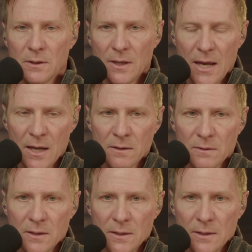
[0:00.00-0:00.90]
And
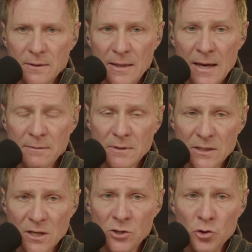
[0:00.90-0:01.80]
that
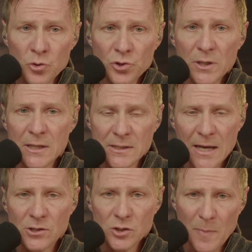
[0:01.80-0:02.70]
this unusually
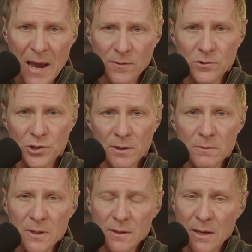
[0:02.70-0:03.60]
contagious
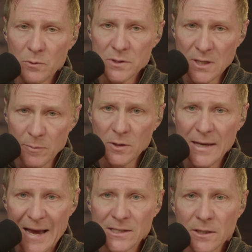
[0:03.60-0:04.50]
pathogen that was
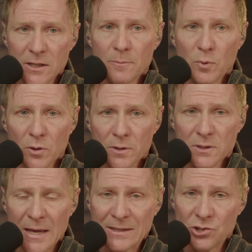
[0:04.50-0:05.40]
typically isolated to
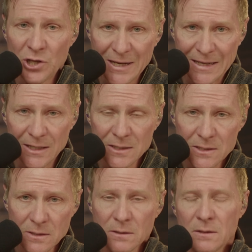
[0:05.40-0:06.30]
birds like
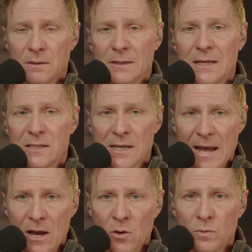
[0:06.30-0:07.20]
chickens is
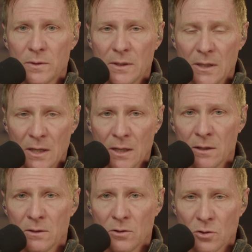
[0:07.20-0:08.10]
now
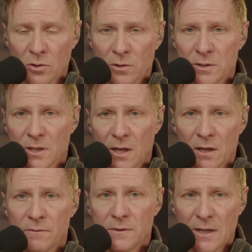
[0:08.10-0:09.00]
in herds
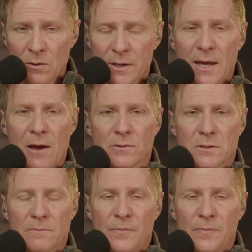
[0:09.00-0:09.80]
of dairy cows.